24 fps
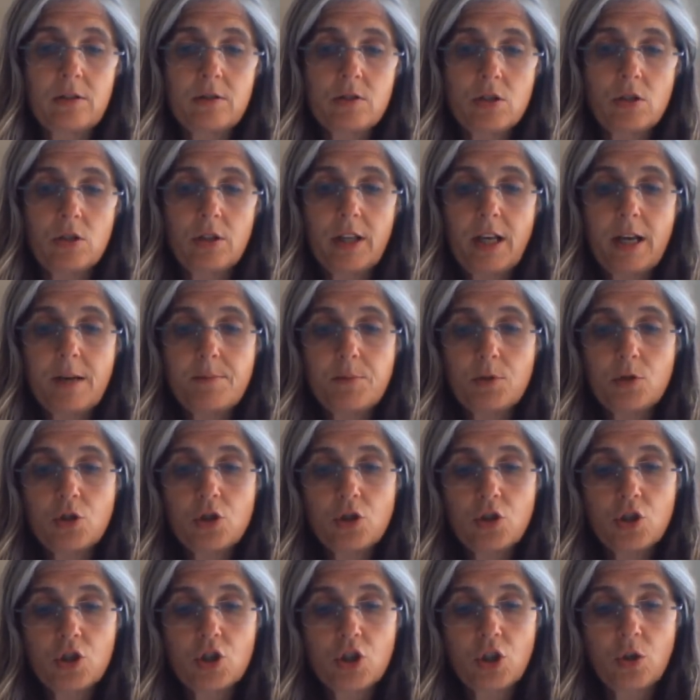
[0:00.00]
So label
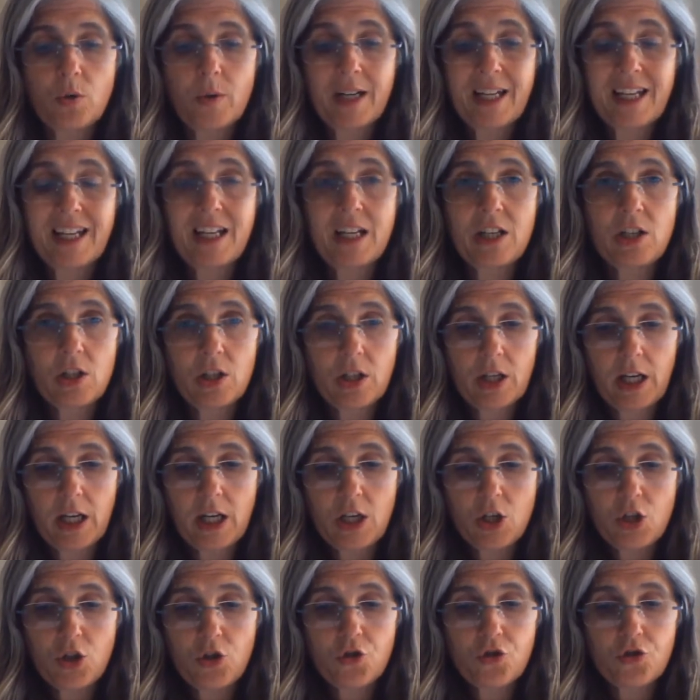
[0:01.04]
should show a key
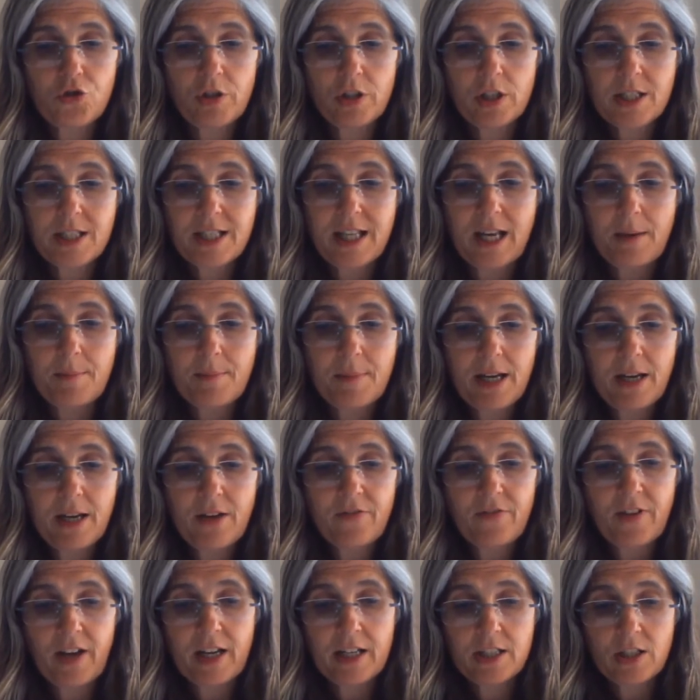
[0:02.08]
nutrients that may
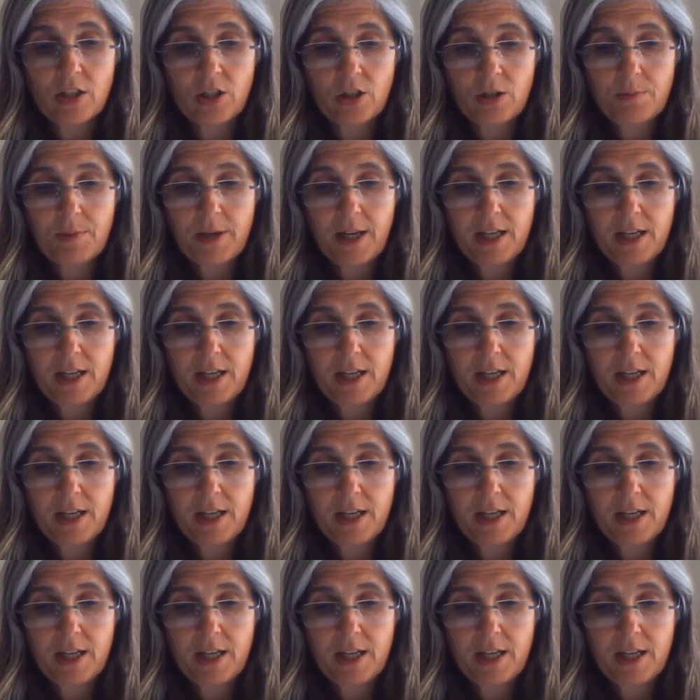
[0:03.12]
affect a